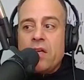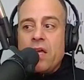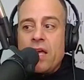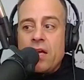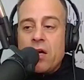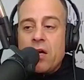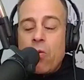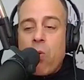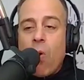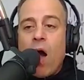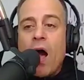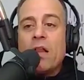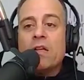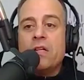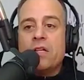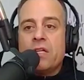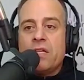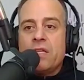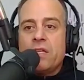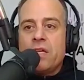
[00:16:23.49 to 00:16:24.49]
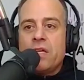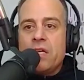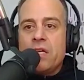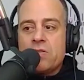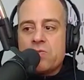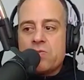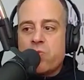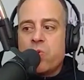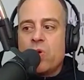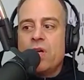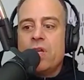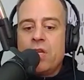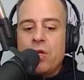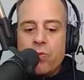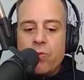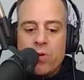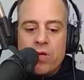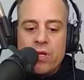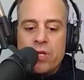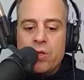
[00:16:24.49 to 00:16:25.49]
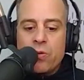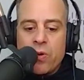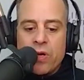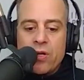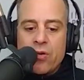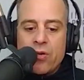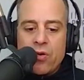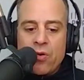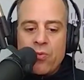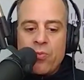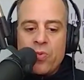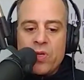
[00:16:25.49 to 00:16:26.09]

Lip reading: and quality is really, really critical.